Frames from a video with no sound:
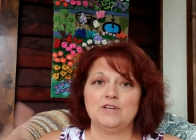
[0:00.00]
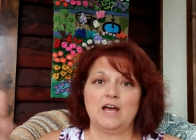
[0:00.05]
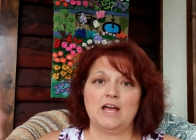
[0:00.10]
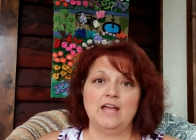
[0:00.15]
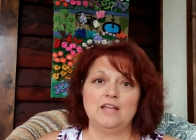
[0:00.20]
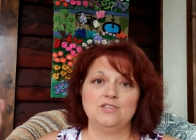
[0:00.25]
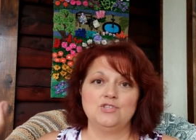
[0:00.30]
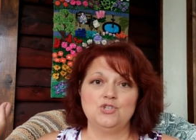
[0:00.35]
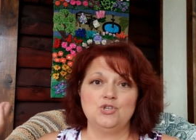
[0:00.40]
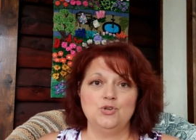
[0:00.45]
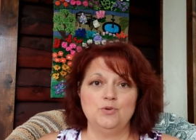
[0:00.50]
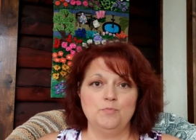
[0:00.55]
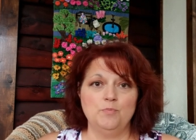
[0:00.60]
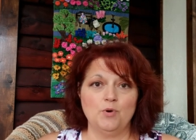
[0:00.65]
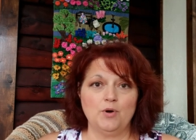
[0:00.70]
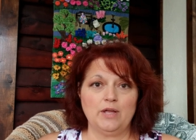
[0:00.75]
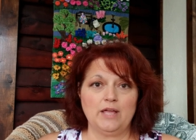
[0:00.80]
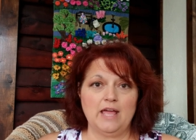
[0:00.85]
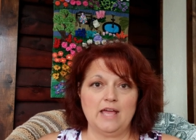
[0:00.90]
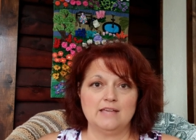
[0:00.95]
I had two
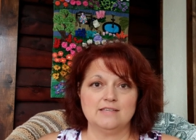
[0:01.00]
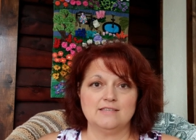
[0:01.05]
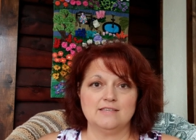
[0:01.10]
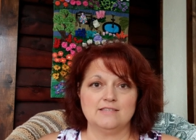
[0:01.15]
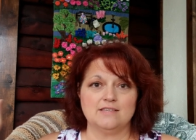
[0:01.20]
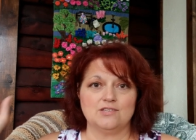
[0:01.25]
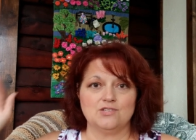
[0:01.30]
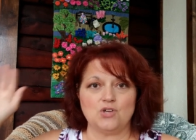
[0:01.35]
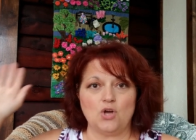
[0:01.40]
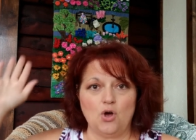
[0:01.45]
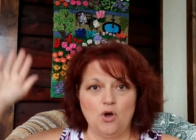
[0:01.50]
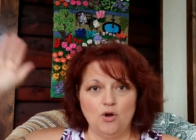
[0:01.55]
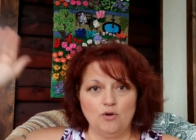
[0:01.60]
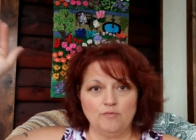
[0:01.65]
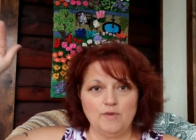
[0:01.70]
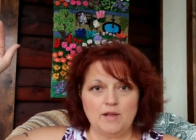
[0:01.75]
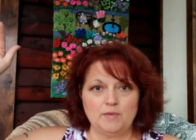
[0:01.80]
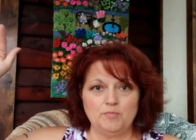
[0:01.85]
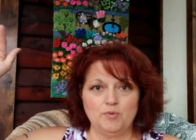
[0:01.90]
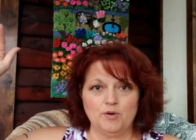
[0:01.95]
bookcases, a tall
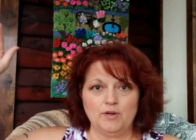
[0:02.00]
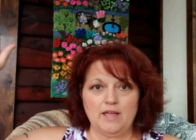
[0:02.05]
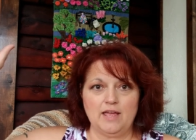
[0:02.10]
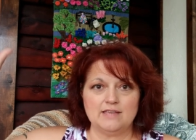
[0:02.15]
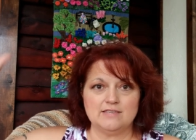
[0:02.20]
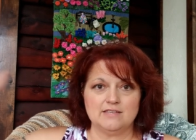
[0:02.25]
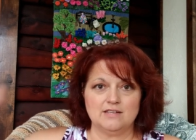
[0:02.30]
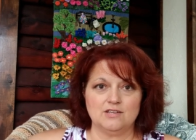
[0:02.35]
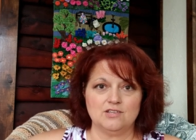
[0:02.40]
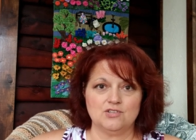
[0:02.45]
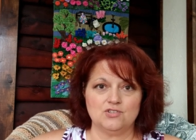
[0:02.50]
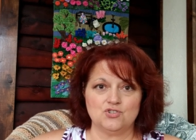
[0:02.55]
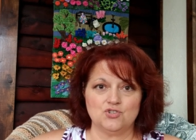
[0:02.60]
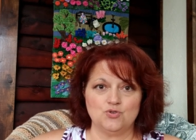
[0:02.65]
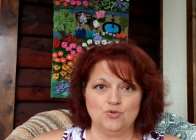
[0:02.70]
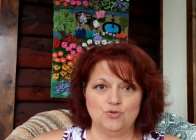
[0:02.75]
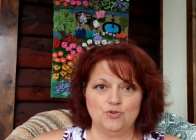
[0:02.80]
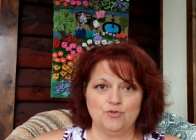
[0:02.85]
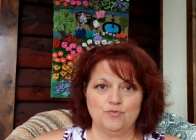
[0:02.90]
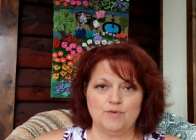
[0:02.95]
red bookcase and a
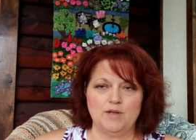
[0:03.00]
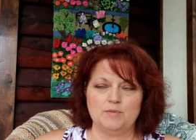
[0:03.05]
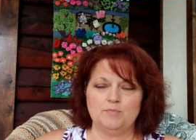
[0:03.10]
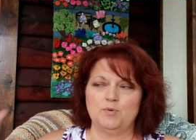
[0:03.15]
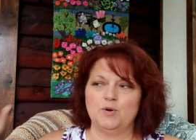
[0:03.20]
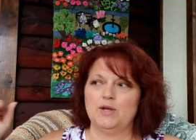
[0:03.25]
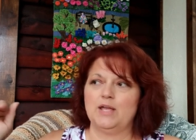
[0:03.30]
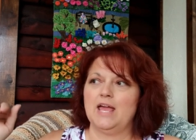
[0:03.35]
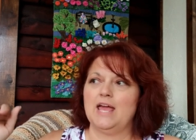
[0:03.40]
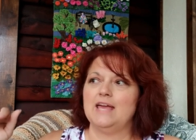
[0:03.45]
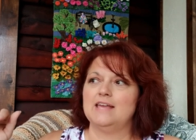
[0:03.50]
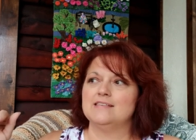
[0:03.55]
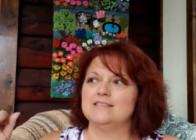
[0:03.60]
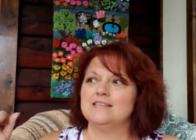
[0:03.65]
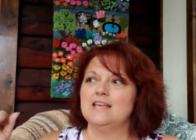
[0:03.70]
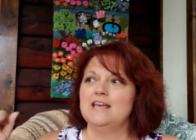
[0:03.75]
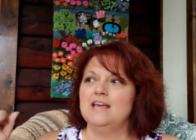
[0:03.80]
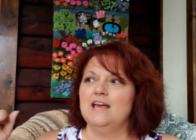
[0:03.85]
shorter red bookcase